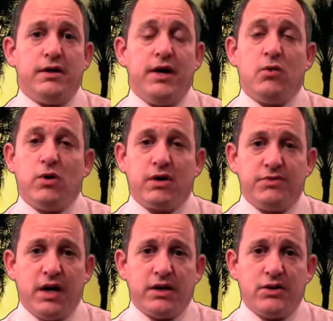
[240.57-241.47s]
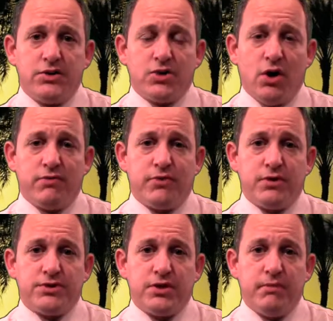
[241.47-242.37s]
network of doctors
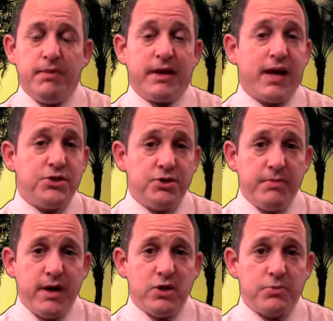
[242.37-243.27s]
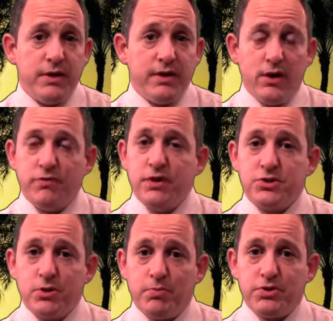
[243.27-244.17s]
offers medication management,
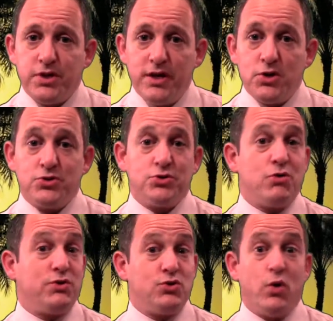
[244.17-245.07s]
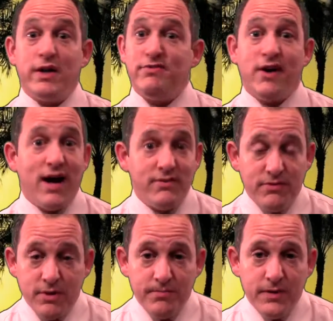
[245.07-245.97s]
interventional procedures. There's over 25 of
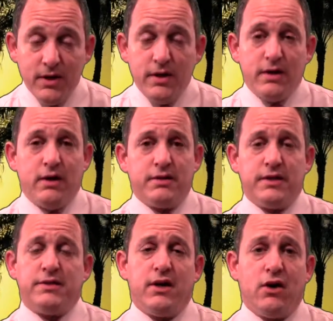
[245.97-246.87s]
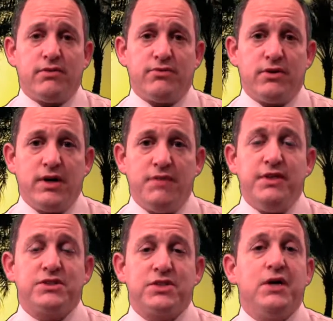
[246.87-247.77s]
them that they offer.
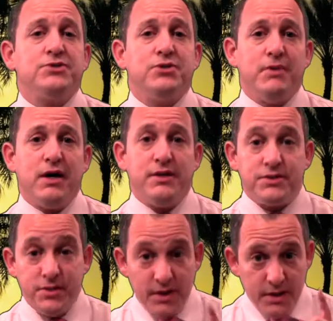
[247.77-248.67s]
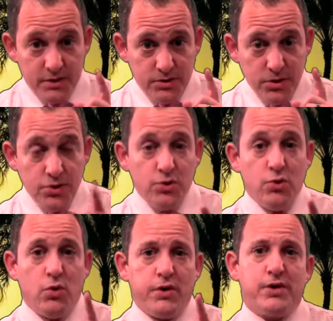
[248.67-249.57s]
Everything's customized to
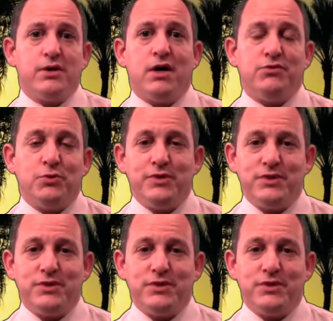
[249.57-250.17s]
you or your loved one's